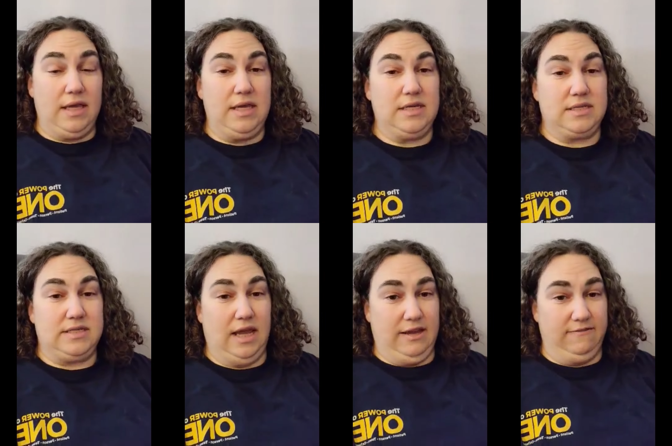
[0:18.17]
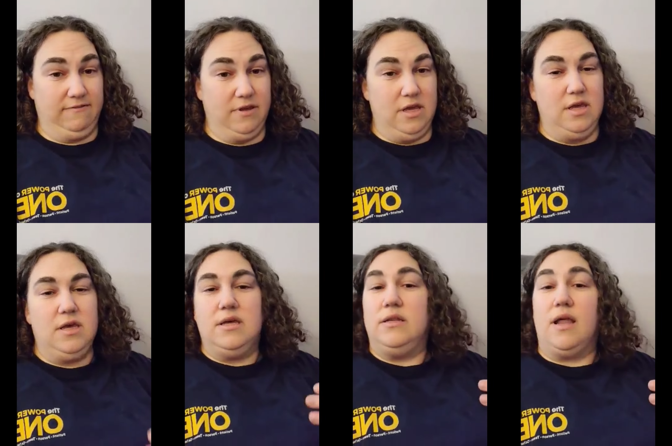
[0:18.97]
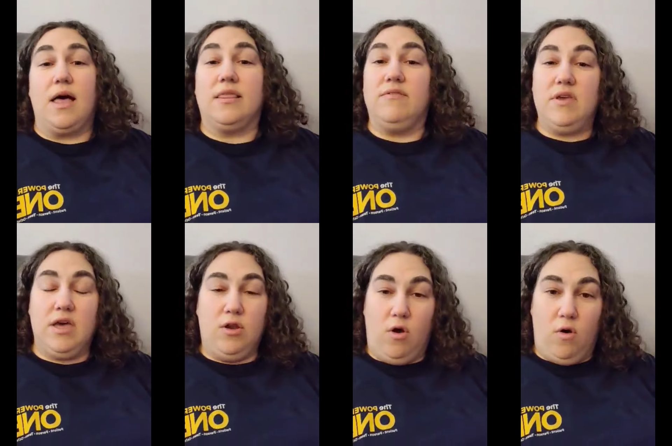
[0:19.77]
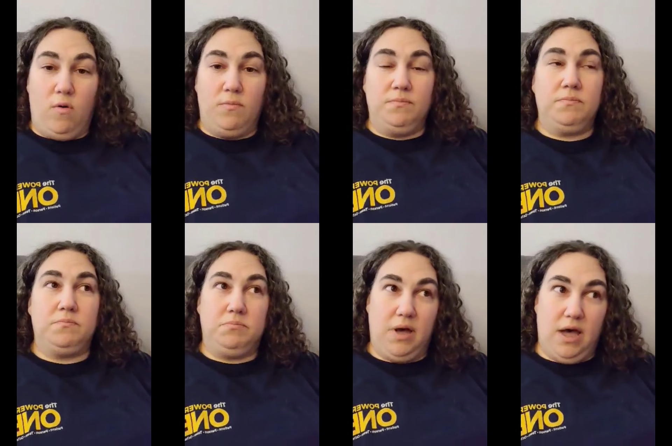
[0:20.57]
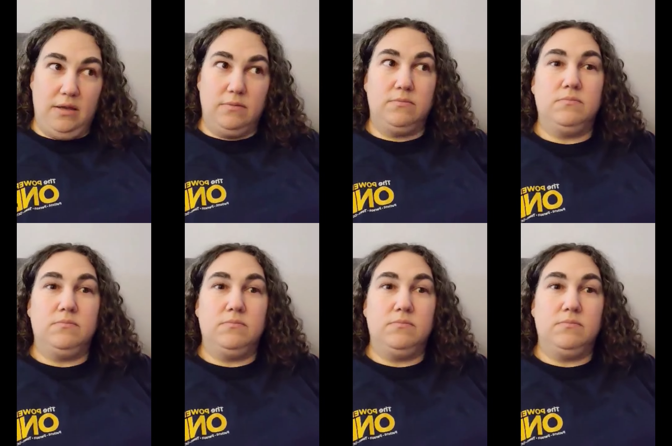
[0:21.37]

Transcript: He is safe, not living at home, but